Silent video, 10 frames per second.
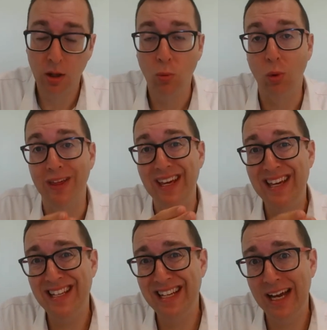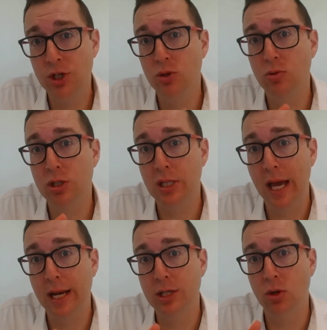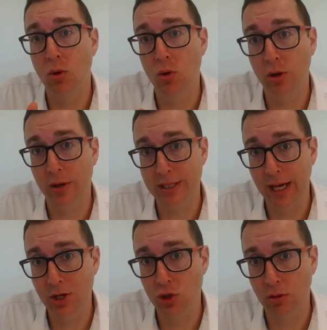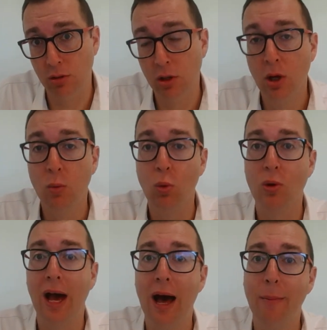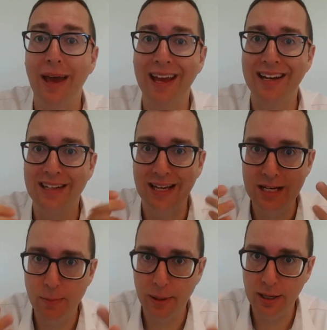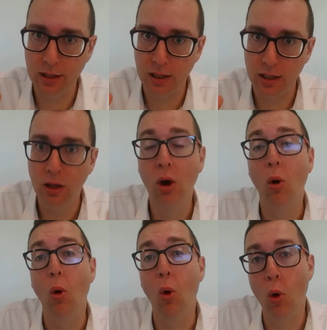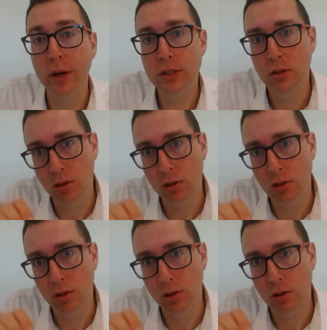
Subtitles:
Well, the International Standards Organization will come and independently audit,